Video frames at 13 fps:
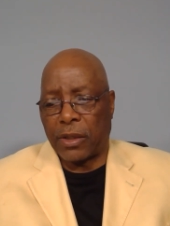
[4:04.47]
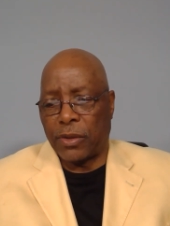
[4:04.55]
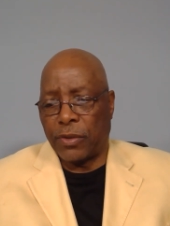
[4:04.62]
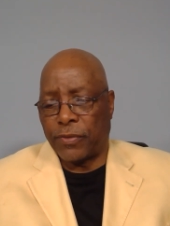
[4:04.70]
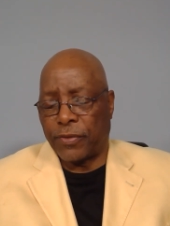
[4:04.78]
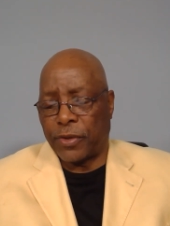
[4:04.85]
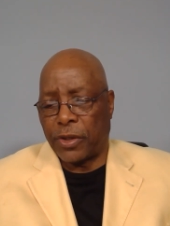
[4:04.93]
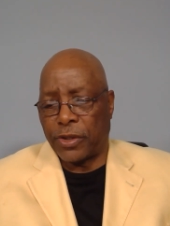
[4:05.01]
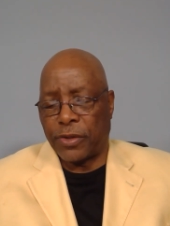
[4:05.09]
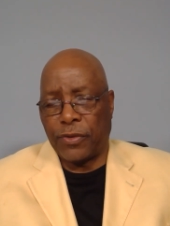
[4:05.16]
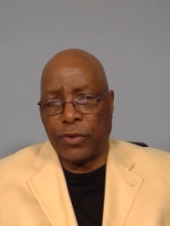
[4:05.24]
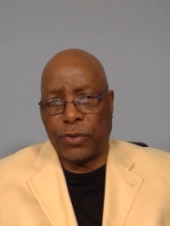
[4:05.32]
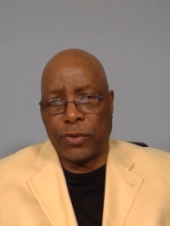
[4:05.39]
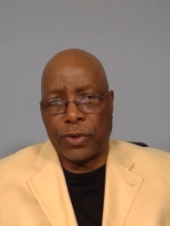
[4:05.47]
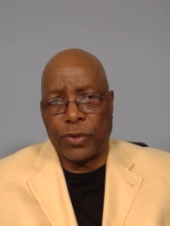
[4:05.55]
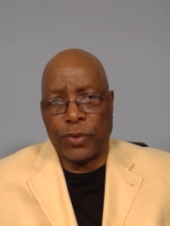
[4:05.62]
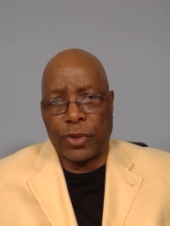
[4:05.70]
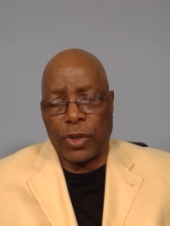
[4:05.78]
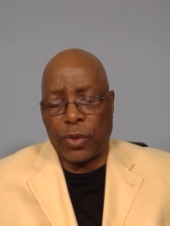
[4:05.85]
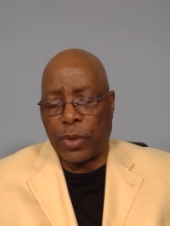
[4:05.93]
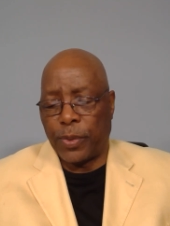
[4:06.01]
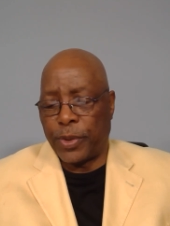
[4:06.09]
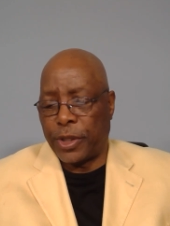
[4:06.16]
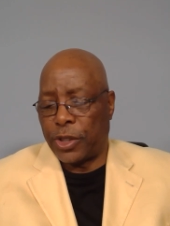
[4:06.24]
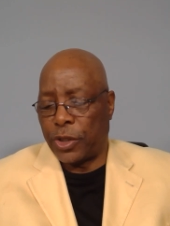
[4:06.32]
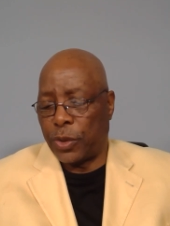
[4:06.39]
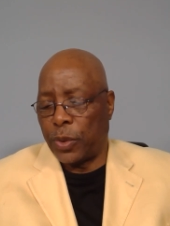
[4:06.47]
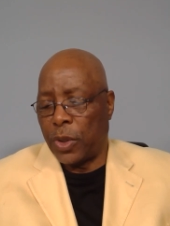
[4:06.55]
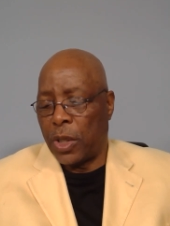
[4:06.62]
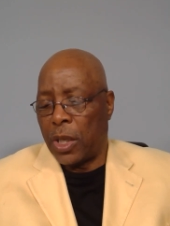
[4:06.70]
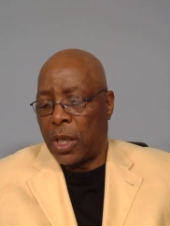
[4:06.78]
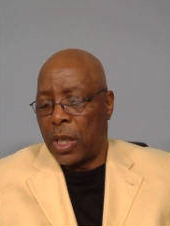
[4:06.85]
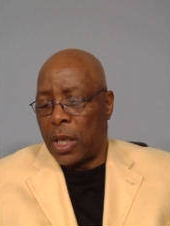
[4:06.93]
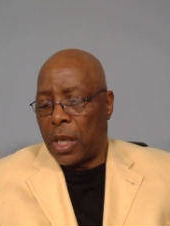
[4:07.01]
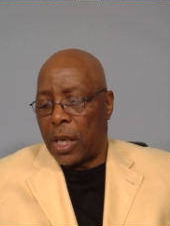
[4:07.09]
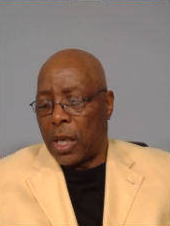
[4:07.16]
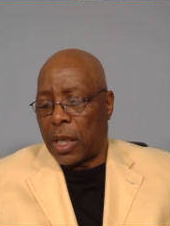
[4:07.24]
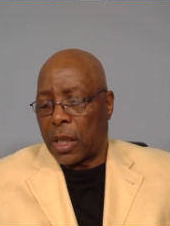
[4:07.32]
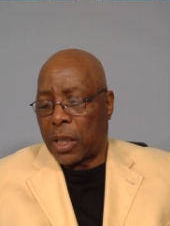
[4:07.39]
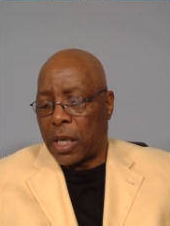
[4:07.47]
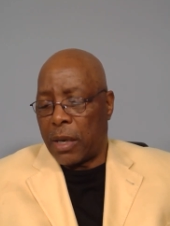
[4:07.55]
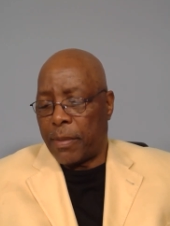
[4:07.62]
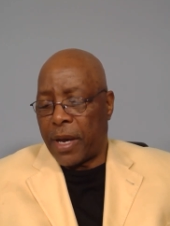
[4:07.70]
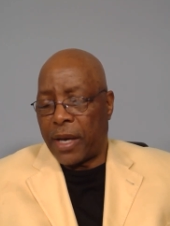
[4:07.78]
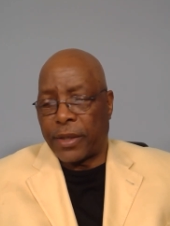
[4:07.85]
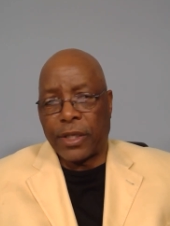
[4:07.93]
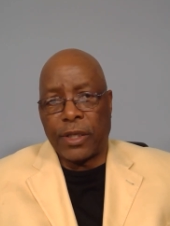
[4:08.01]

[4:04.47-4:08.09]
Luke, for those of you who know what we do, uh, come out.